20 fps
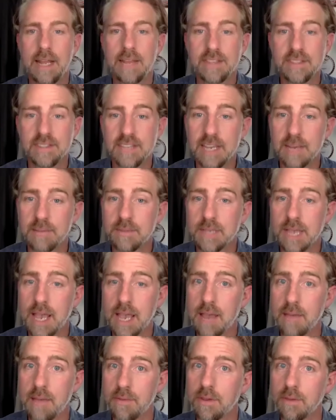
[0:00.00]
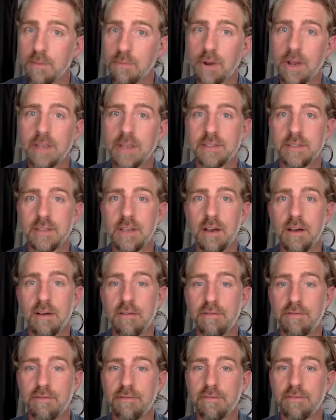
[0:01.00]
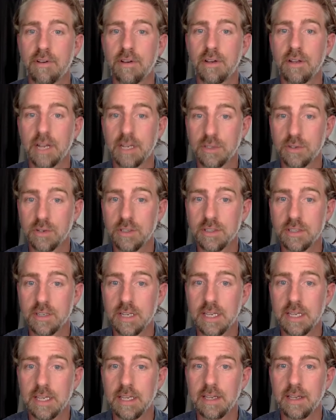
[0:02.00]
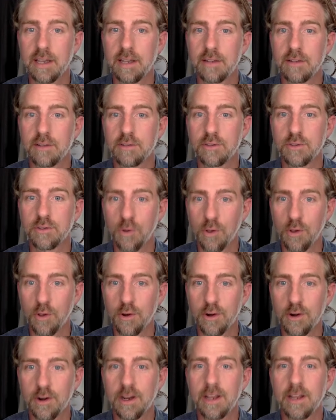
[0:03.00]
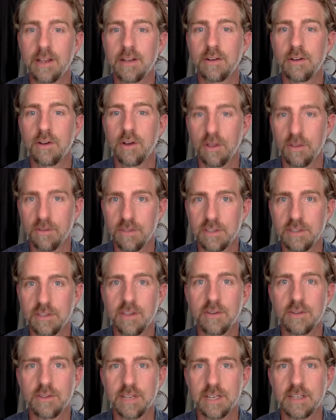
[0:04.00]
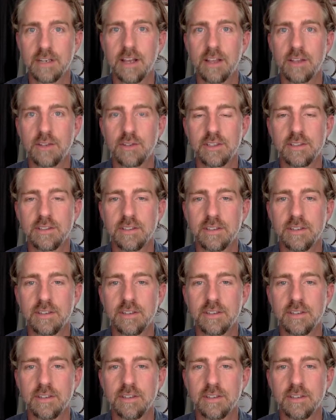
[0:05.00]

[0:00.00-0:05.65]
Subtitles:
the same time, the price of electricity and solar and all of these other technologies